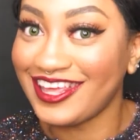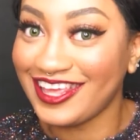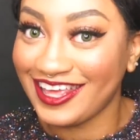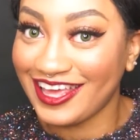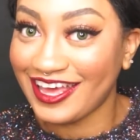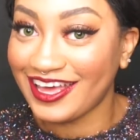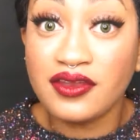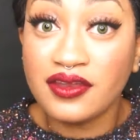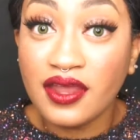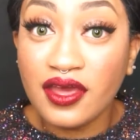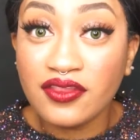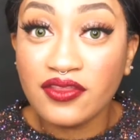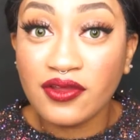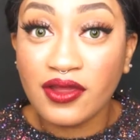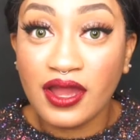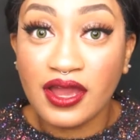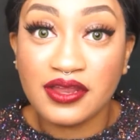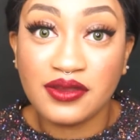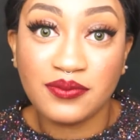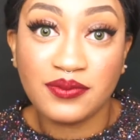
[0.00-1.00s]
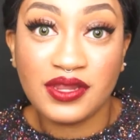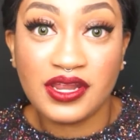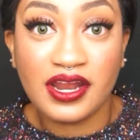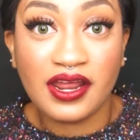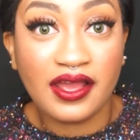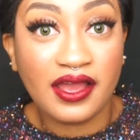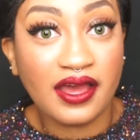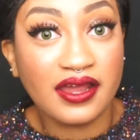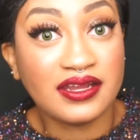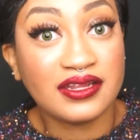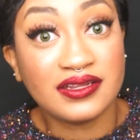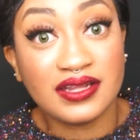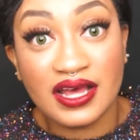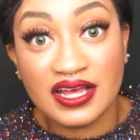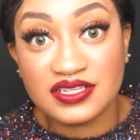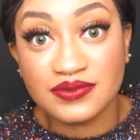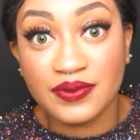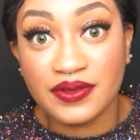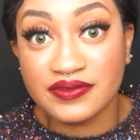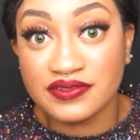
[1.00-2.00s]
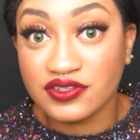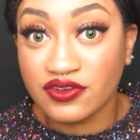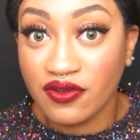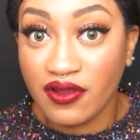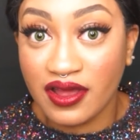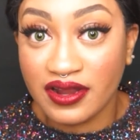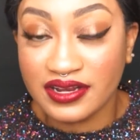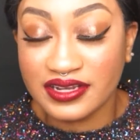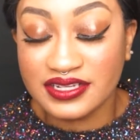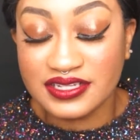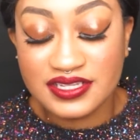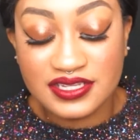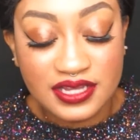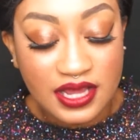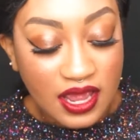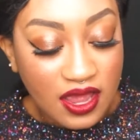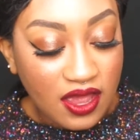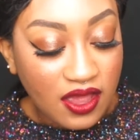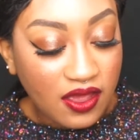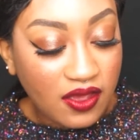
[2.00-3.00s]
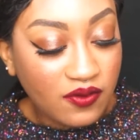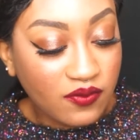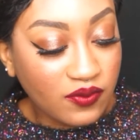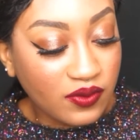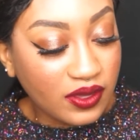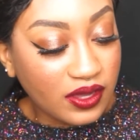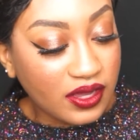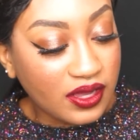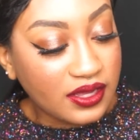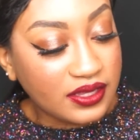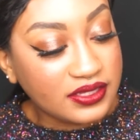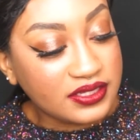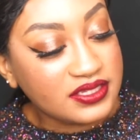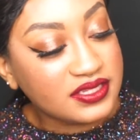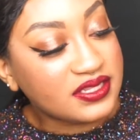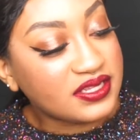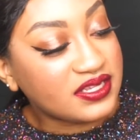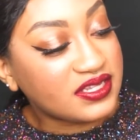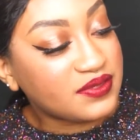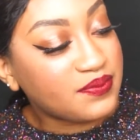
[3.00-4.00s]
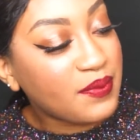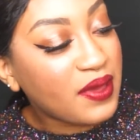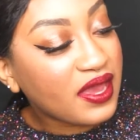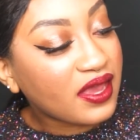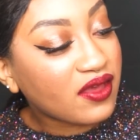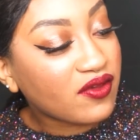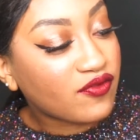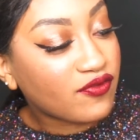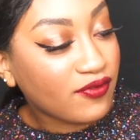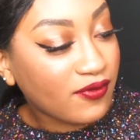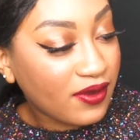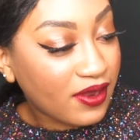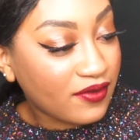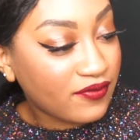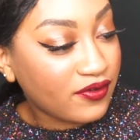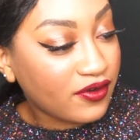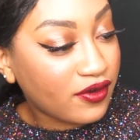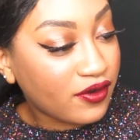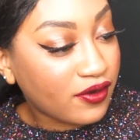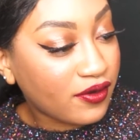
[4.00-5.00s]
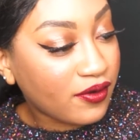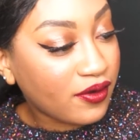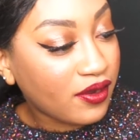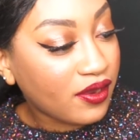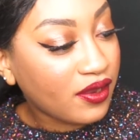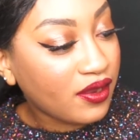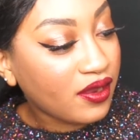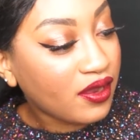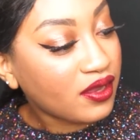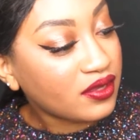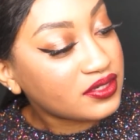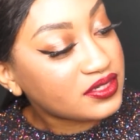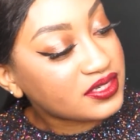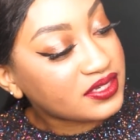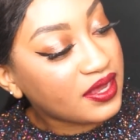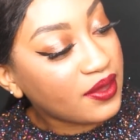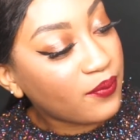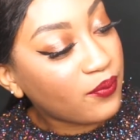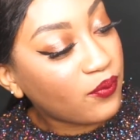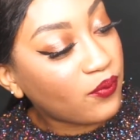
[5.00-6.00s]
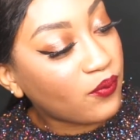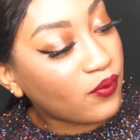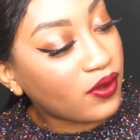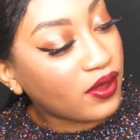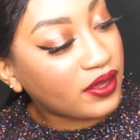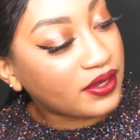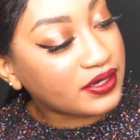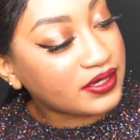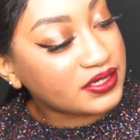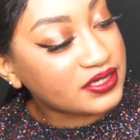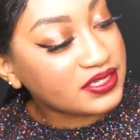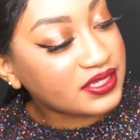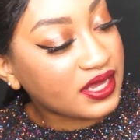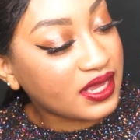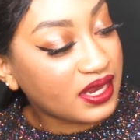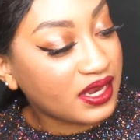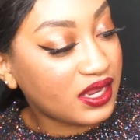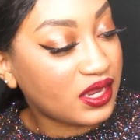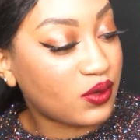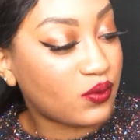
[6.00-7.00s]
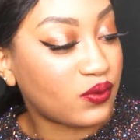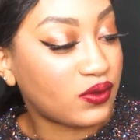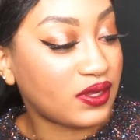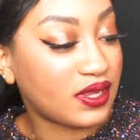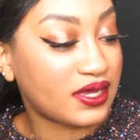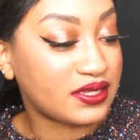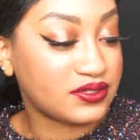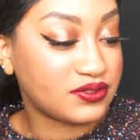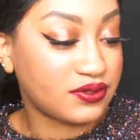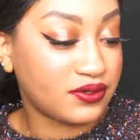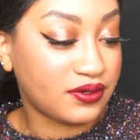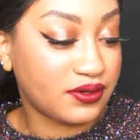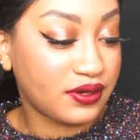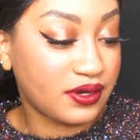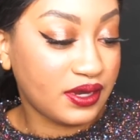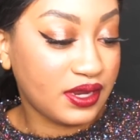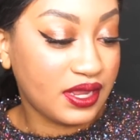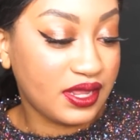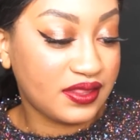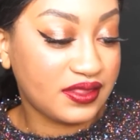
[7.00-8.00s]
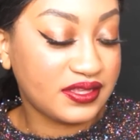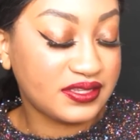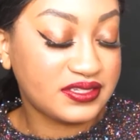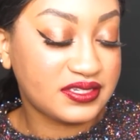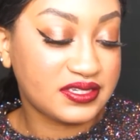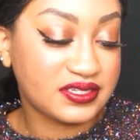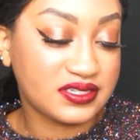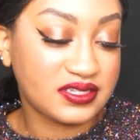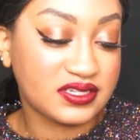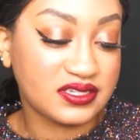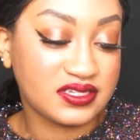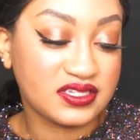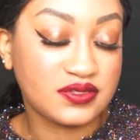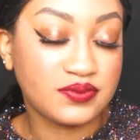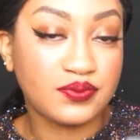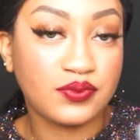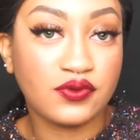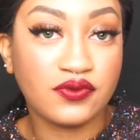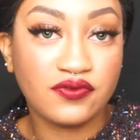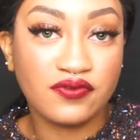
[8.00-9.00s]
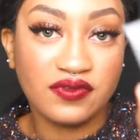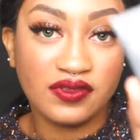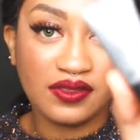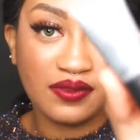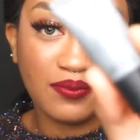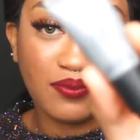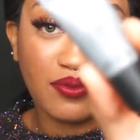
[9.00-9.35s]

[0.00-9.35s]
Yeah. Another item that I got in last month's gratis was this Makeup Forever Step One Skin Equalizer, and this is the smoothing